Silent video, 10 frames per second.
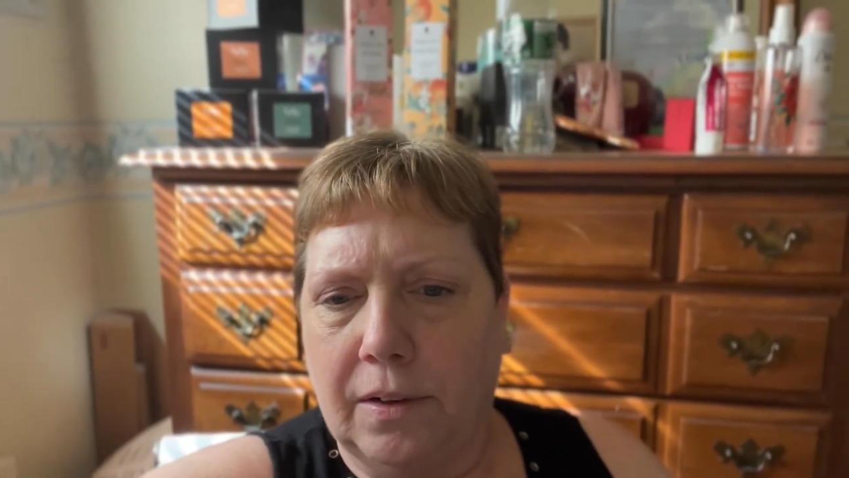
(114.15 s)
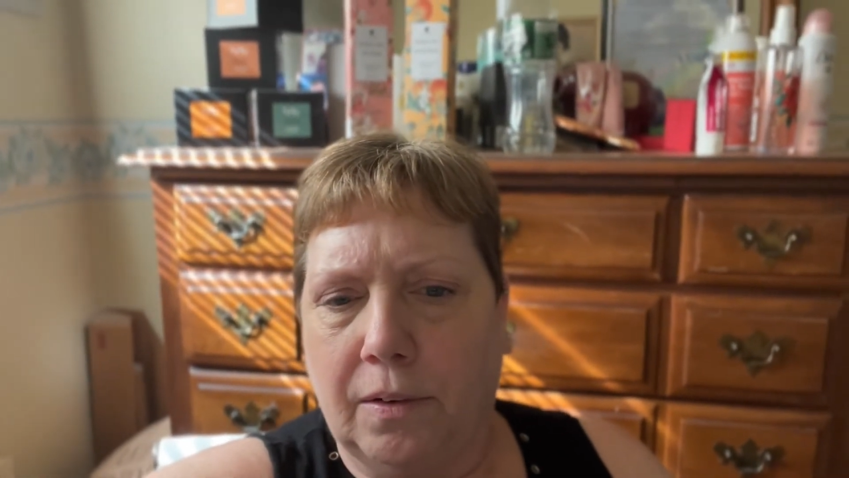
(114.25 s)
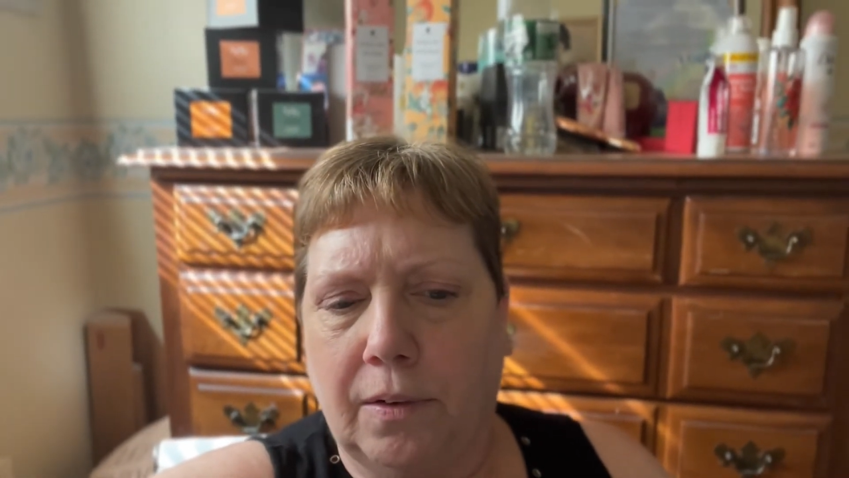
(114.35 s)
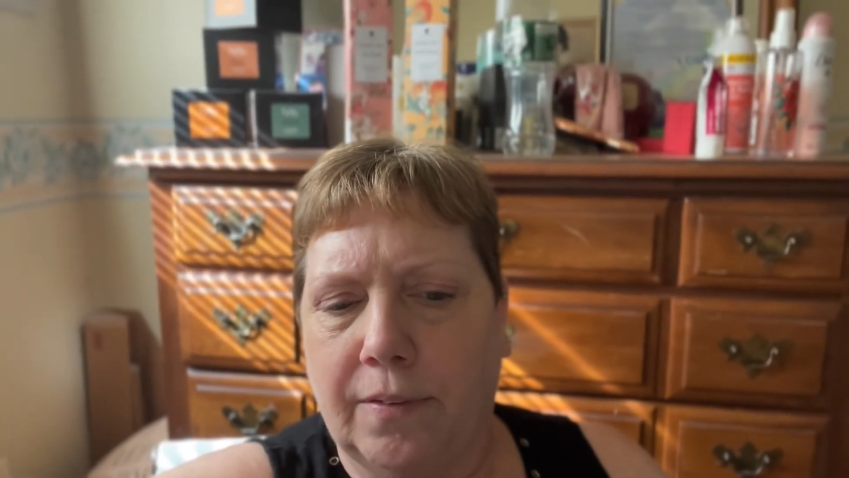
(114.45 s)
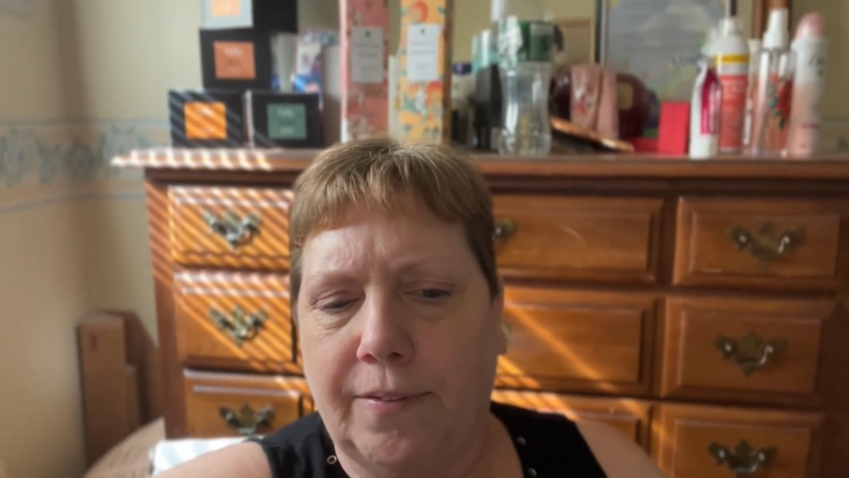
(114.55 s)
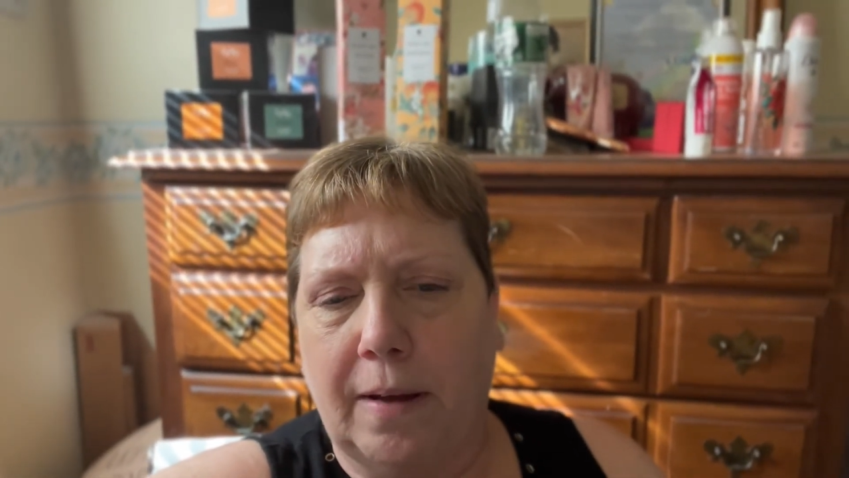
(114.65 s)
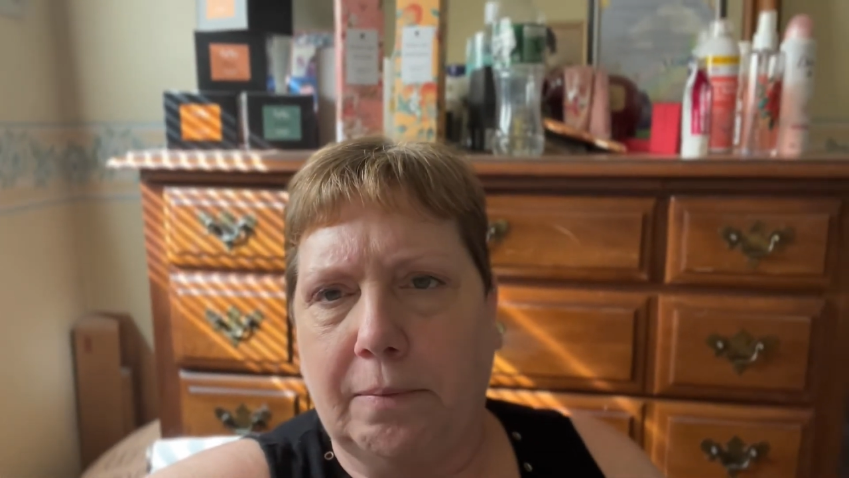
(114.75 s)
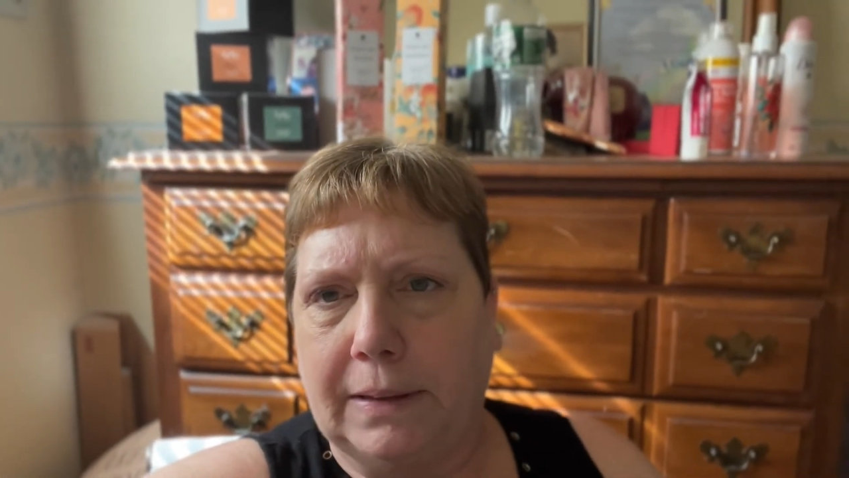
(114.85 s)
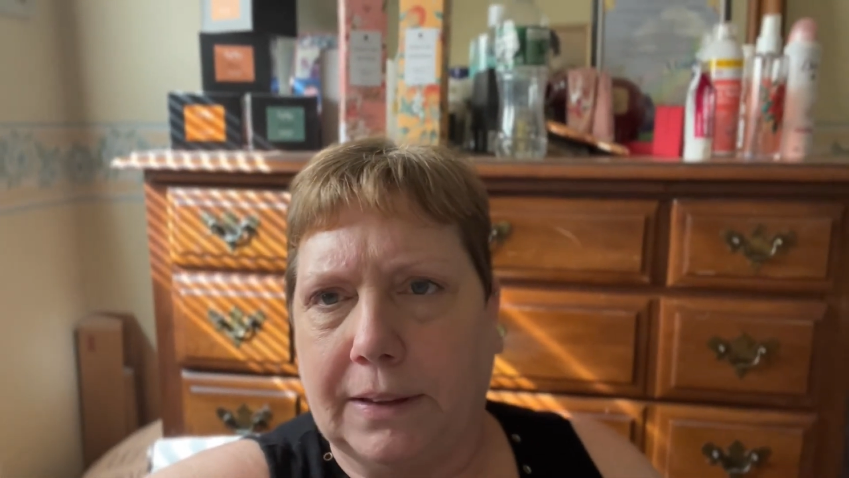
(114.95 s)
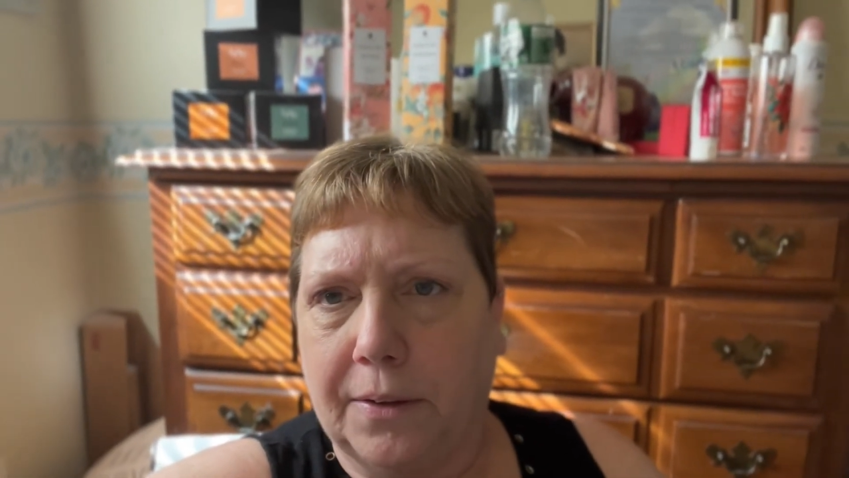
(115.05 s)
All the
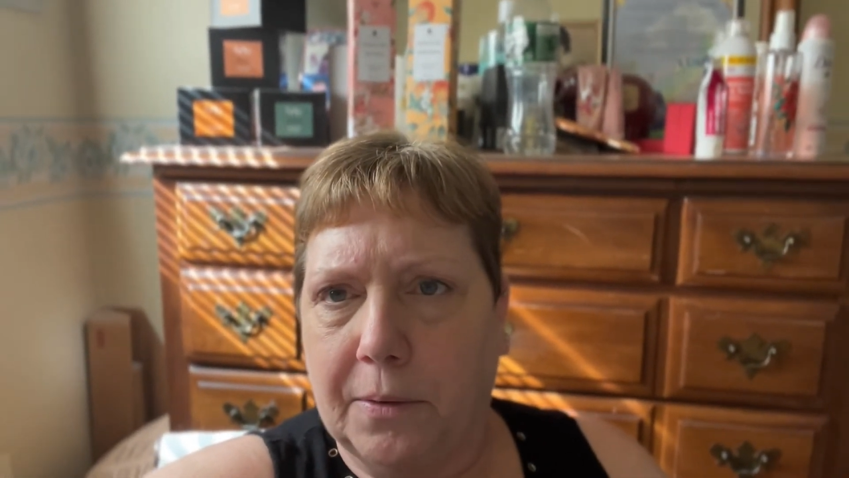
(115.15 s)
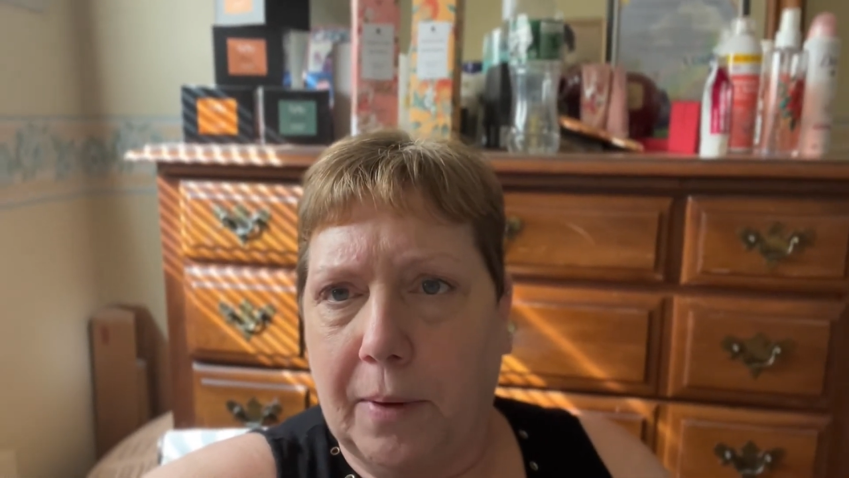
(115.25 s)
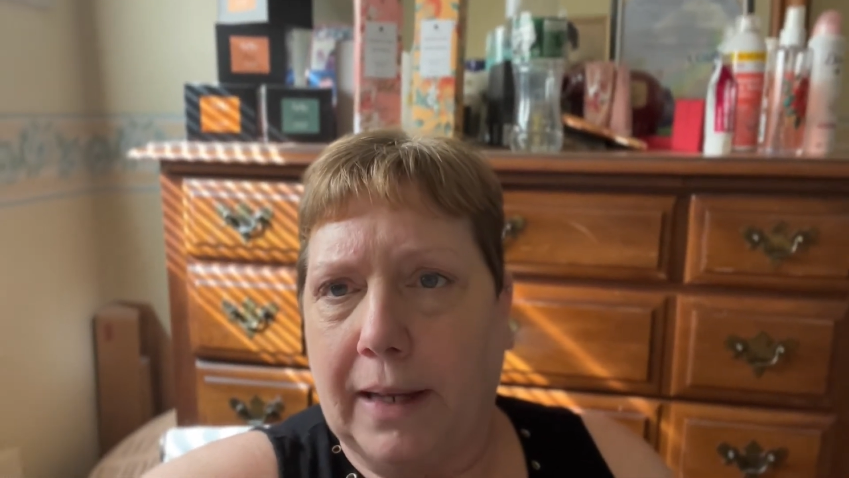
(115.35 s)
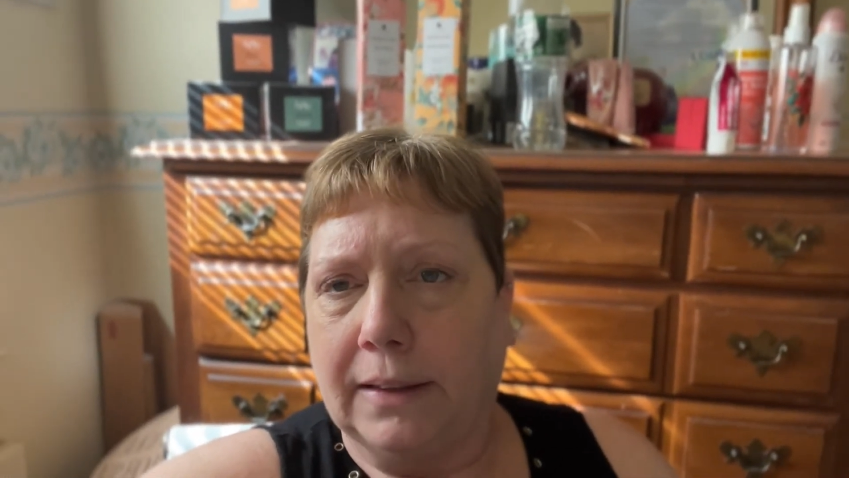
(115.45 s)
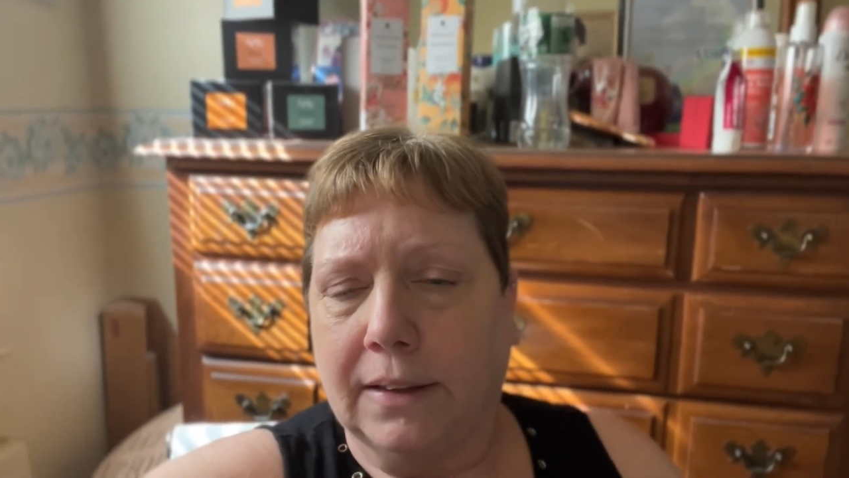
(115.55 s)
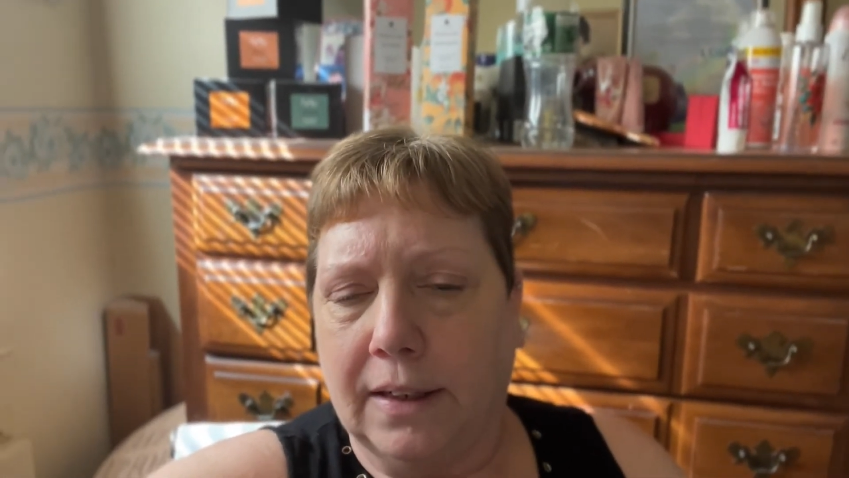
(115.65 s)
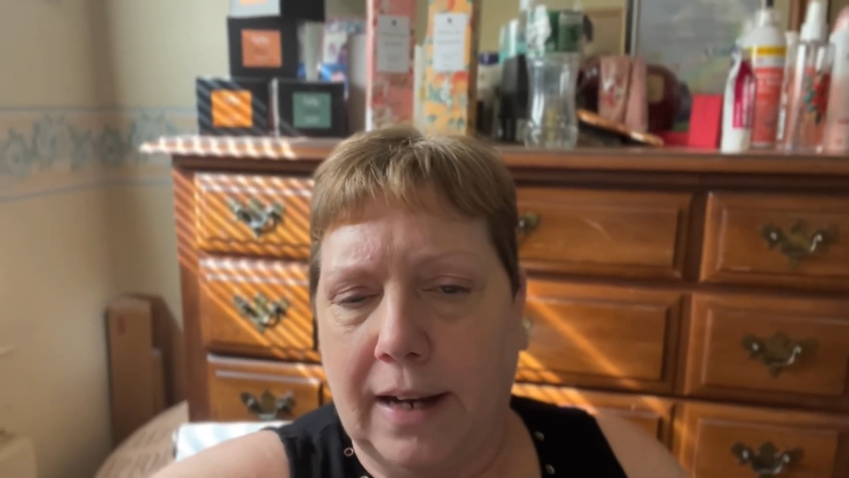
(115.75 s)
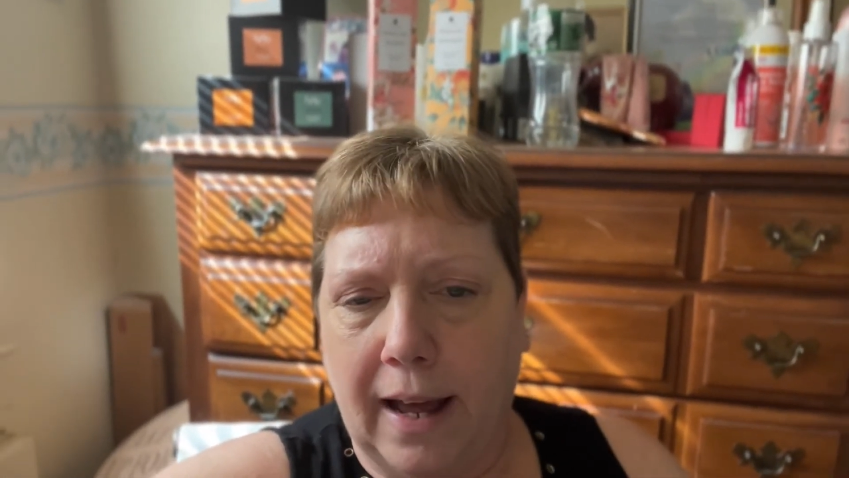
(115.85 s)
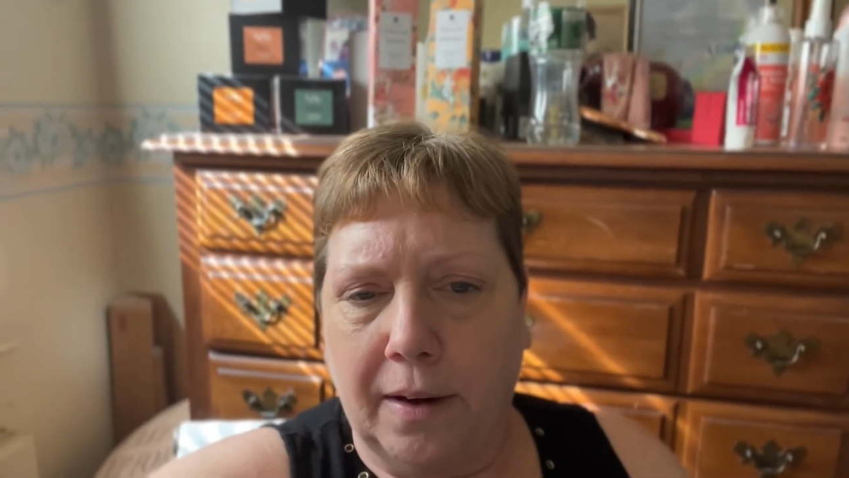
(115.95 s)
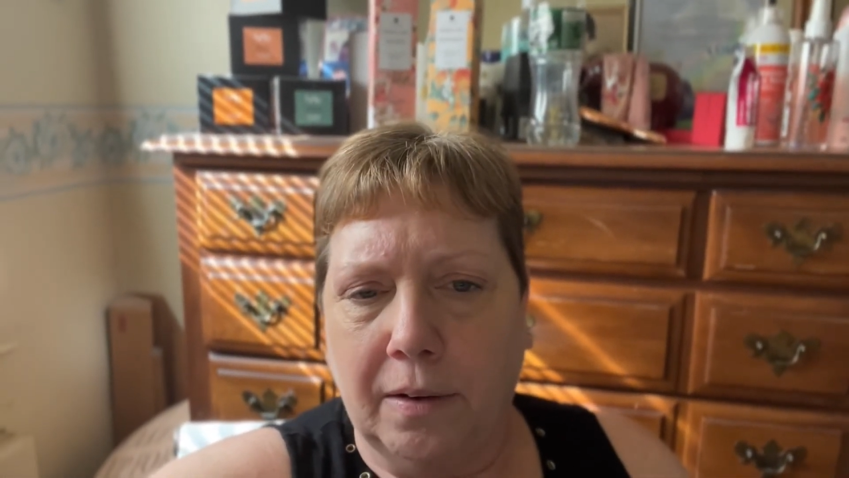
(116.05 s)
family's on the way to her
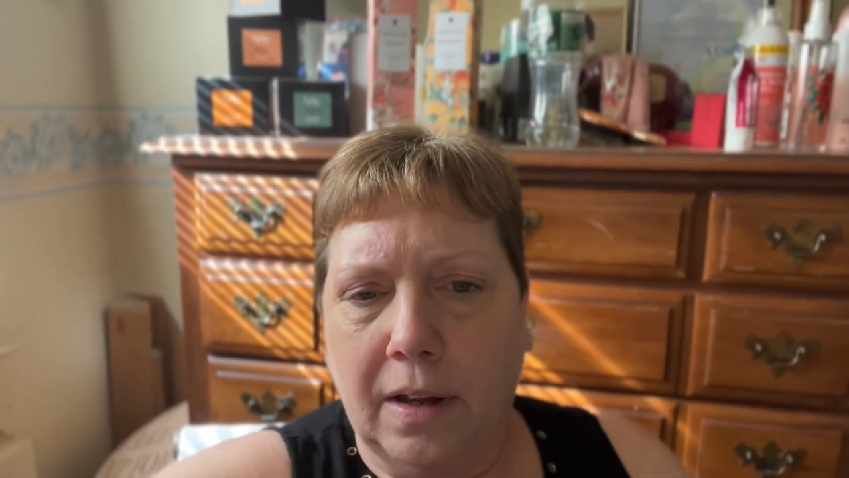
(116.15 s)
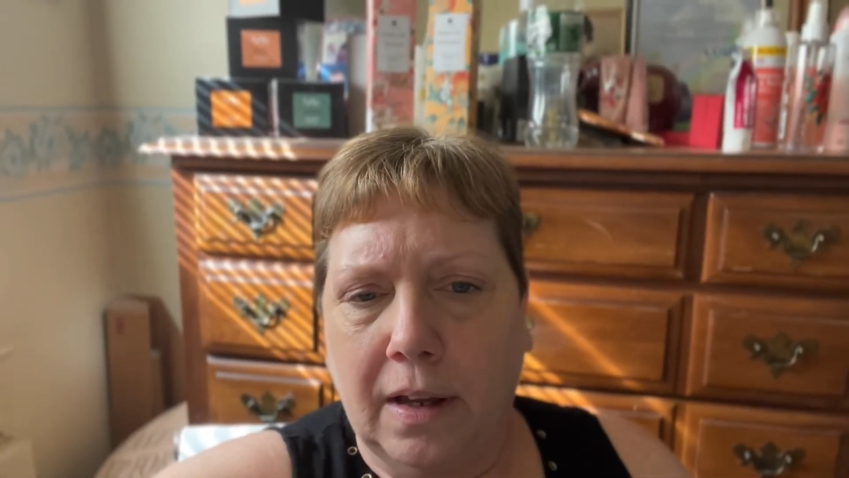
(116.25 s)
now.